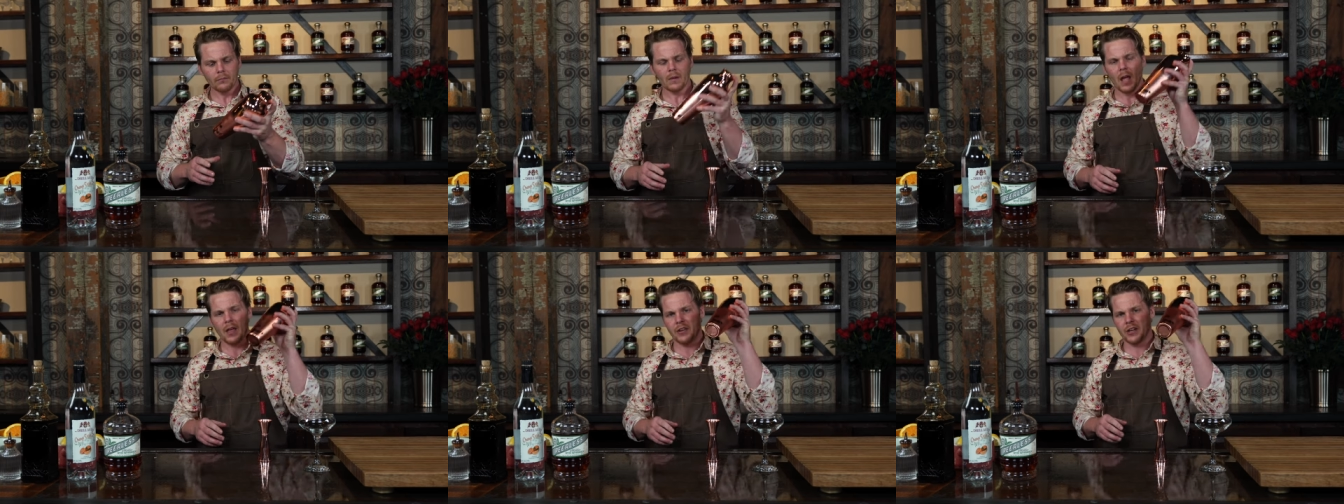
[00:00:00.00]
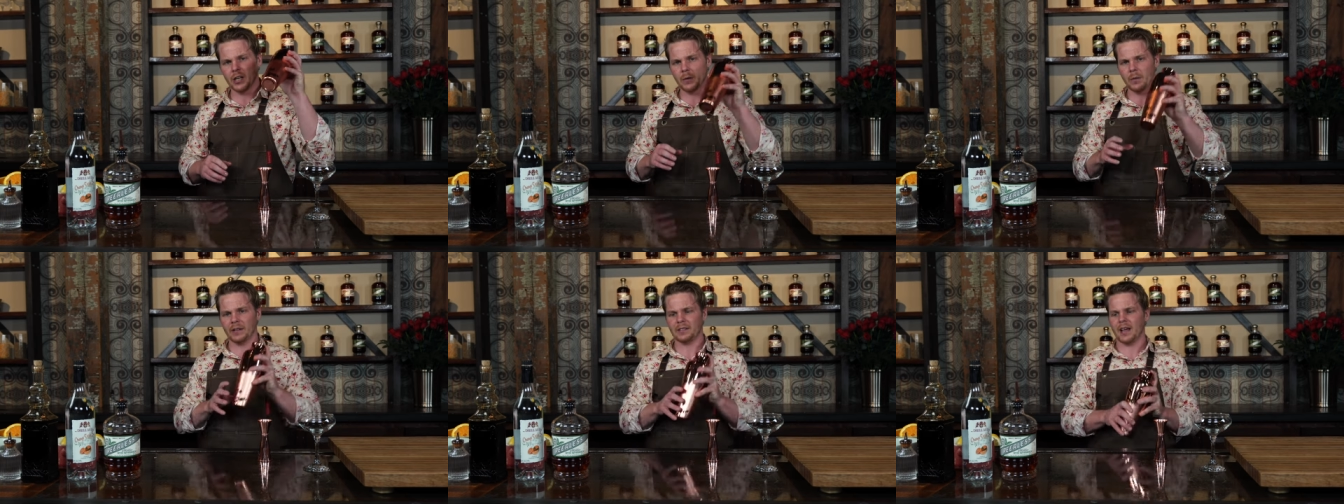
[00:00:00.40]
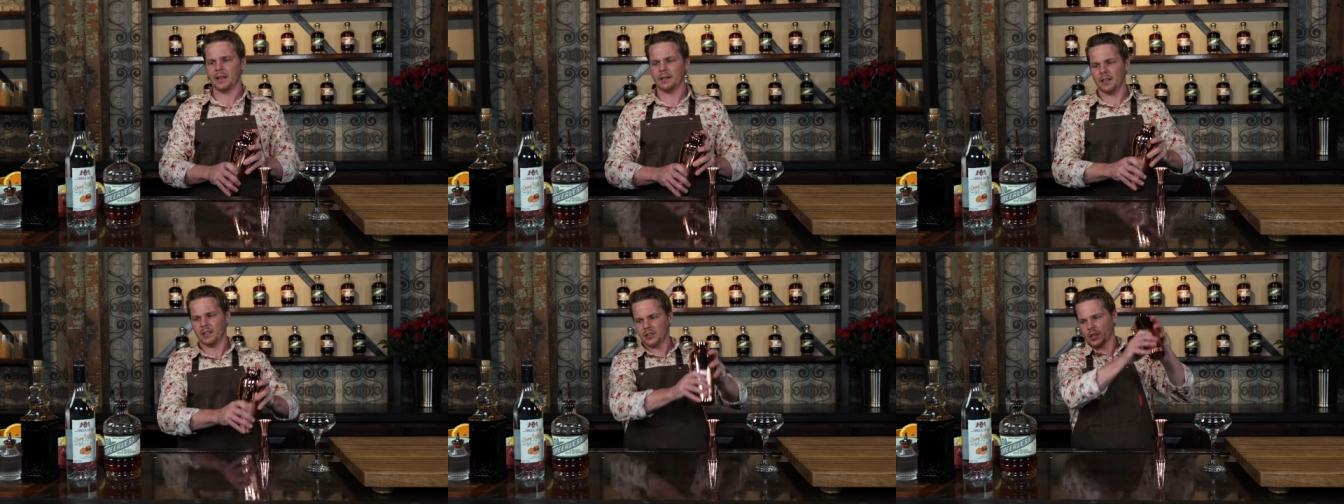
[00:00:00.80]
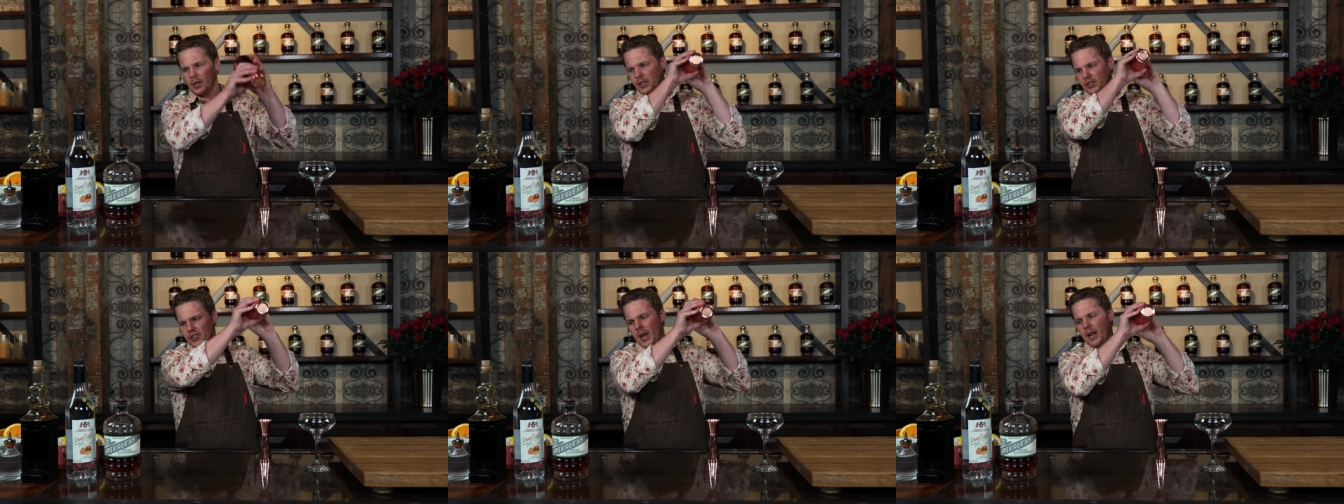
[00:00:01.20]
And then you're going to take this, you're going
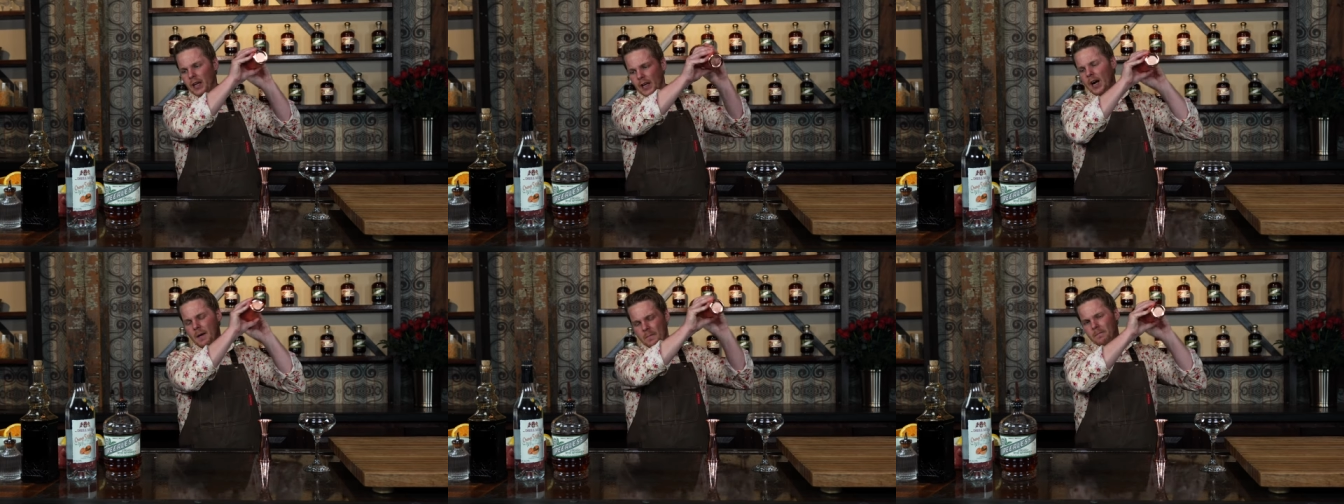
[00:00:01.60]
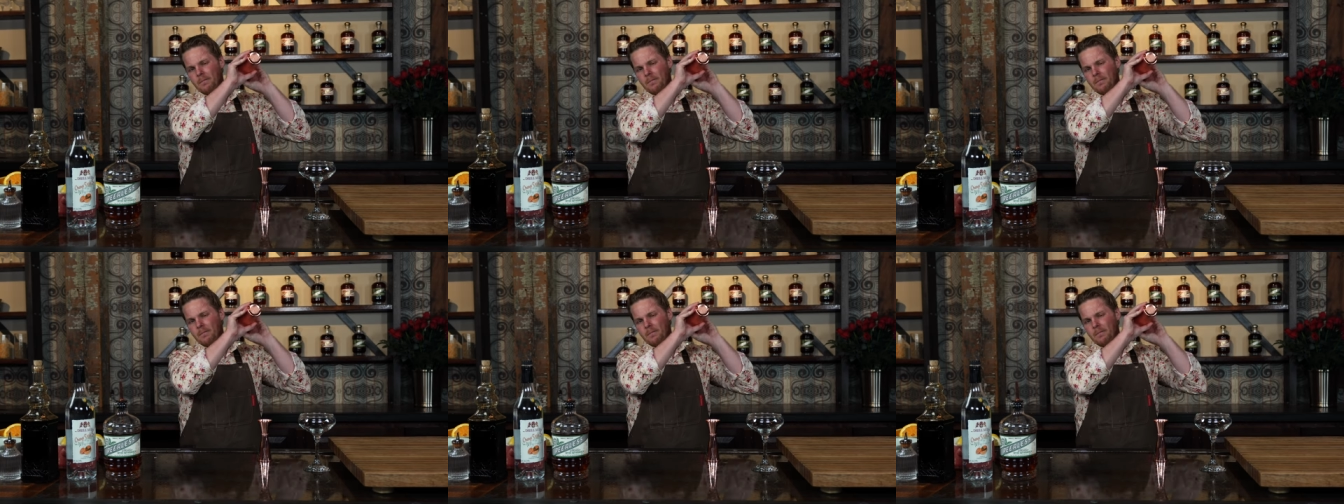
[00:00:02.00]
to shake it up.